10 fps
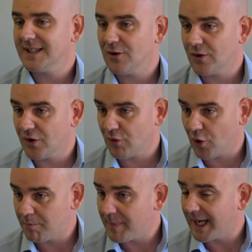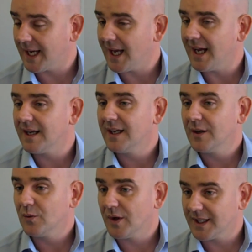They all can grow bigger,
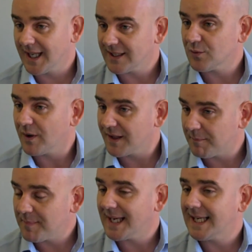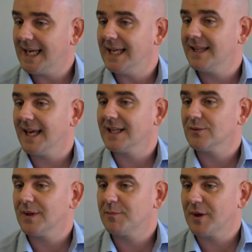and that's one of the big key
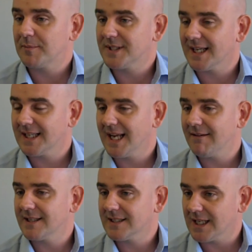things with marine protected areas.